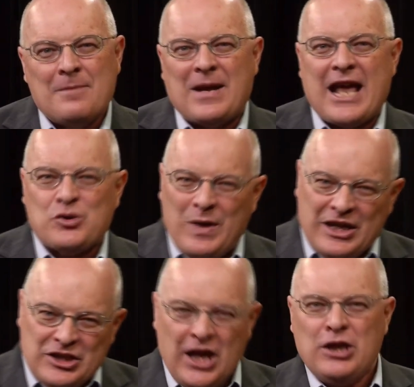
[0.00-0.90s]
But as we
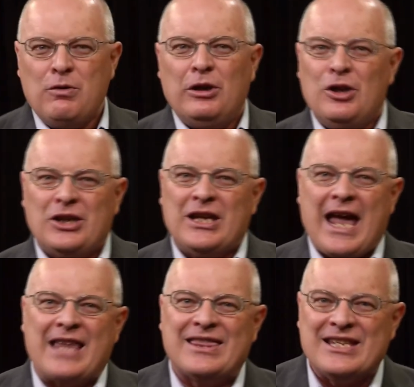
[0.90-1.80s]
continue looking
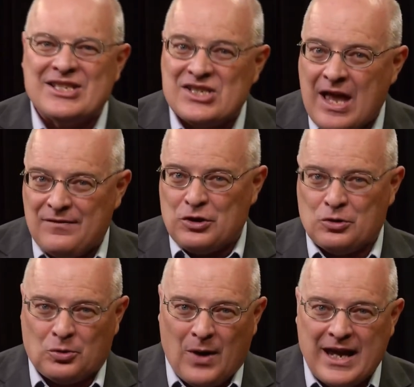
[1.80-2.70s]
at these seven
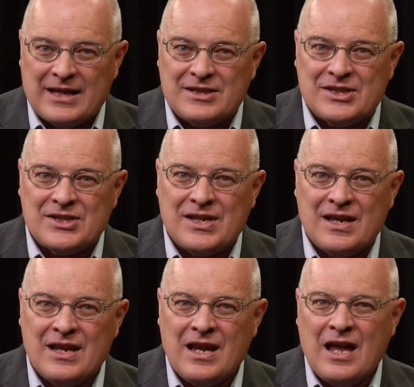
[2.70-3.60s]
traits
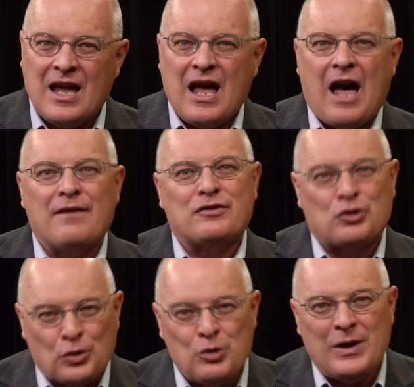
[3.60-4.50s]
of
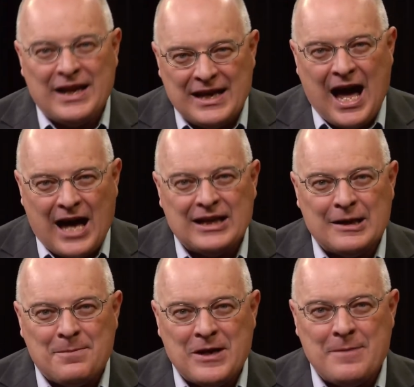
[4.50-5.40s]
truly
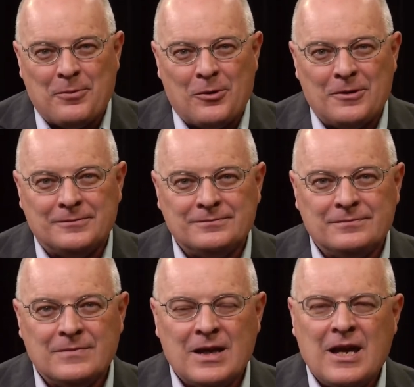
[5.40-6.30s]
godly people,
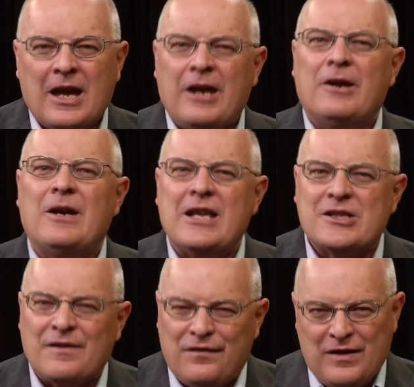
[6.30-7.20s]
here
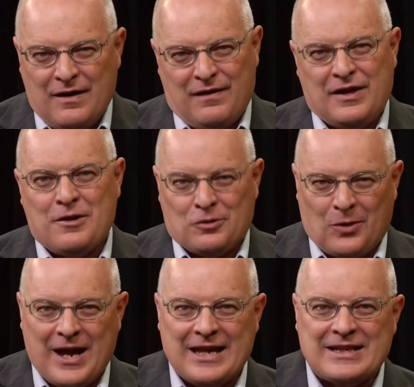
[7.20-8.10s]
is a fifth
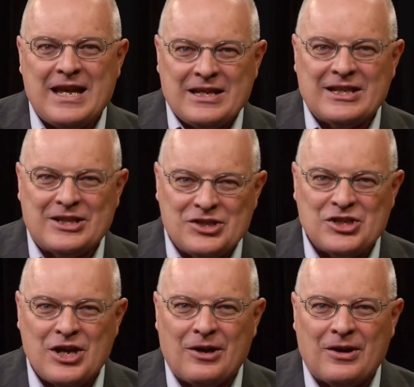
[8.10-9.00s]
trait to
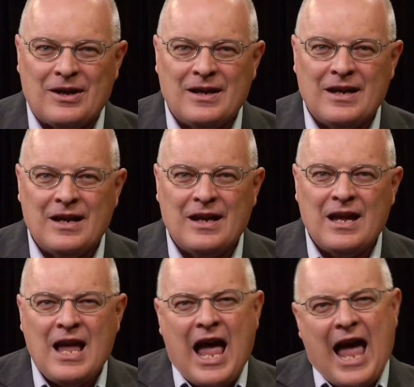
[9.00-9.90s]
consider.
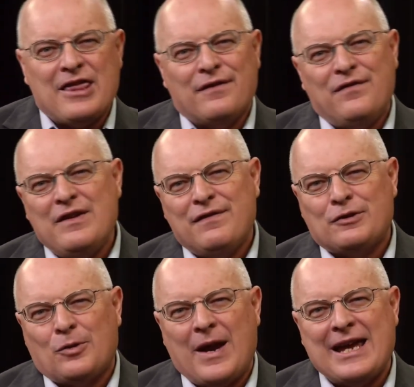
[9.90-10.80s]
And the fifth
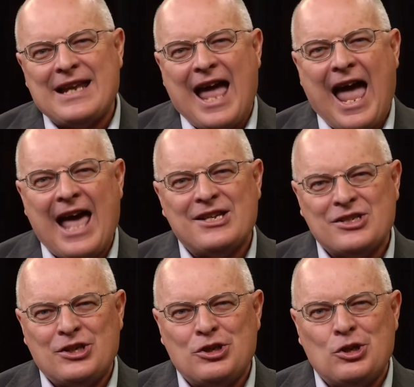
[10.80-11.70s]
trait
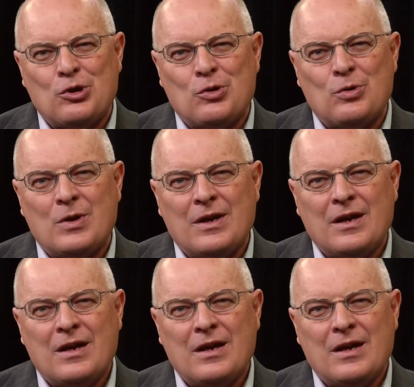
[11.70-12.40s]
has to do